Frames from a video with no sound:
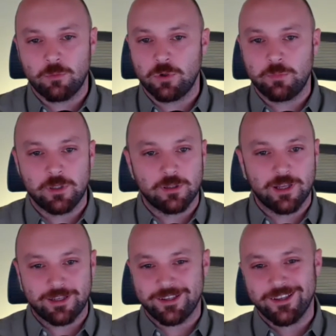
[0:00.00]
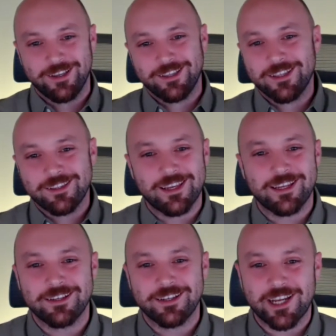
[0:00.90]
It would be like
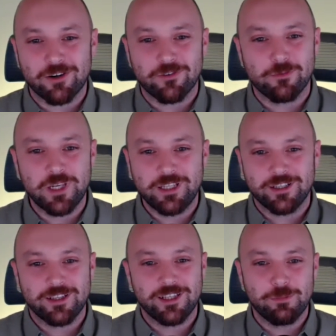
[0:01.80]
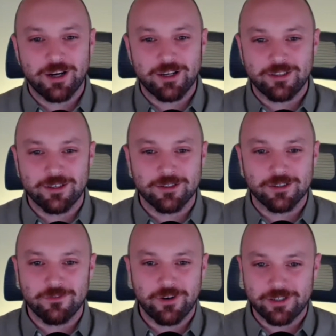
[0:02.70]
taken care of immediately by
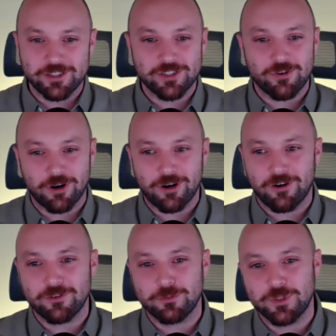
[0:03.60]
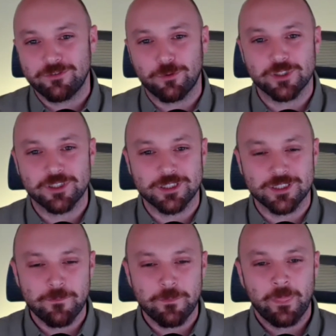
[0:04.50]
the very strong government
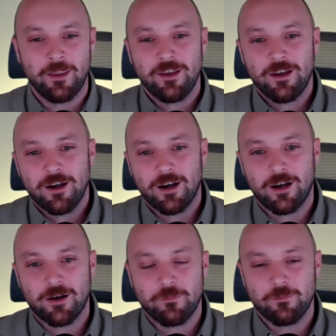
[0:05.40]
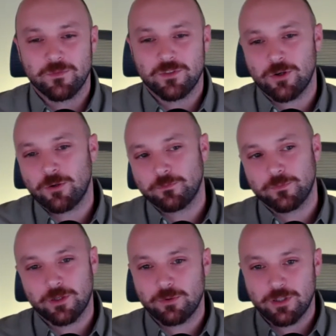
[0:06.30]
forces. Um, so
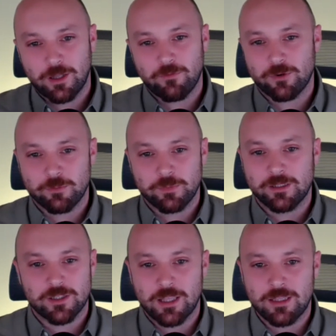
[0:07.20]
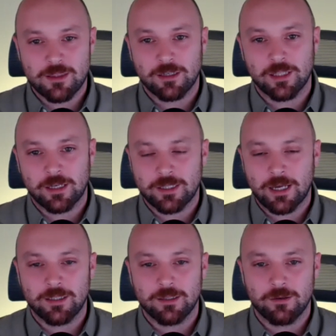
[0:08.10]
there would never be anything like
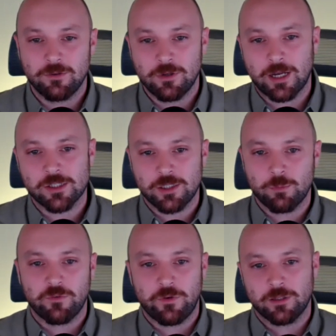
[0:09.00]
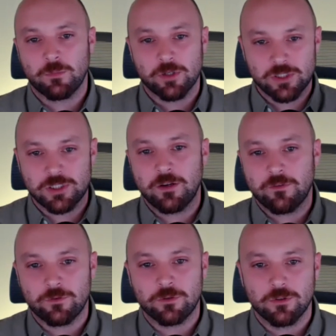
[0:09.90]
that. You actually felt much
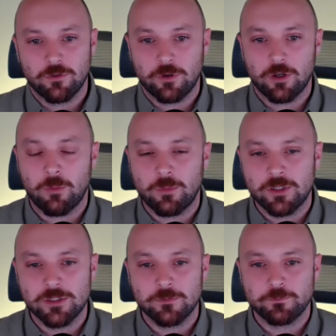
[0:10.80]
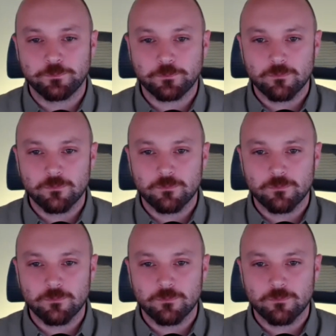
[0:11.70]
safer during communism,